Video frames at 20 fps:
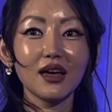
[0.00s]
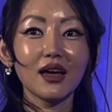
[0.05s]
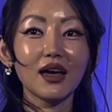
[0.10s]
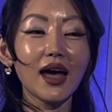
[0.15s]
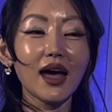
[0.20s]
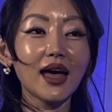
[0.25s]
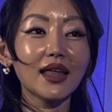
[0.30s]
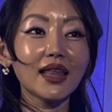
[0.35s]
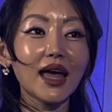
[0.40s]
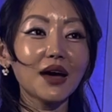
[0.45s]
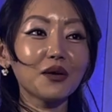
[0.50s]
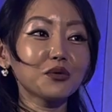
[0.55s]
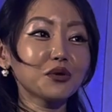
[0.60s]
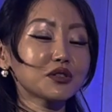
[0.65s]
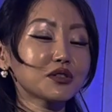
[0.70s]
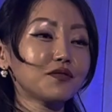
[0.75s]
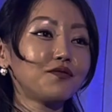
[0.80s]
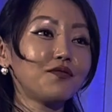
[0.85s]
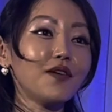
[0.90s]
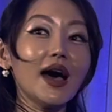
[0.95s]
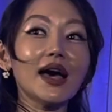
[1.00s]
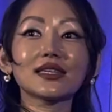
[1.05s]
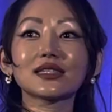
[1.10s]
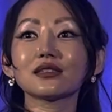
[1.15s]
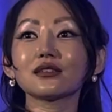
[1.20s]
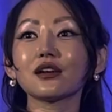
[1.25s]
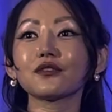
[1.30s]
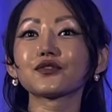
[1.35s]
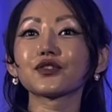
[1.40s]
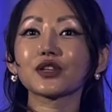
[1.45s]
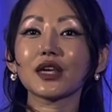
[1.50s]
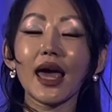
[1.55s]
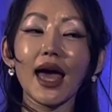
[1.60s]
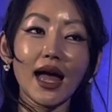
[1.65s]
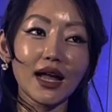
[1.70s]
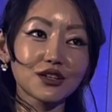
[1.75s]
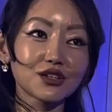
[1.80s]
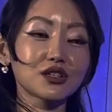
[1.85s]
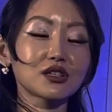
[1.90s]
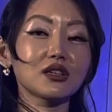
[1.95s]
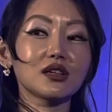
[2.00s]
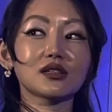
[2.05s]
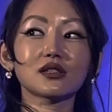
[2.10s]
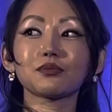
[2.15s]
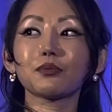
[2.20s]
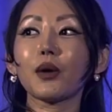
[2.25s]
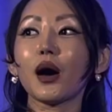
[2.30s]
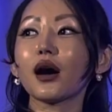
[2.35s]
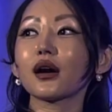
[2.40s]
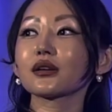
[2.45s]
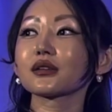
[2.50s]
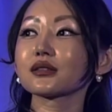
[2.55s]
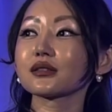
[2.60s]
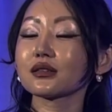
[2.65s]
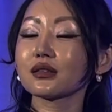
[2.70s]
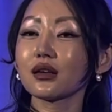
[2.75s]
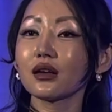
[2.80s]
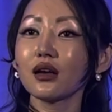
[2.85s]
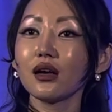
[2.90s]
And I wasn't fast enough to catch this box.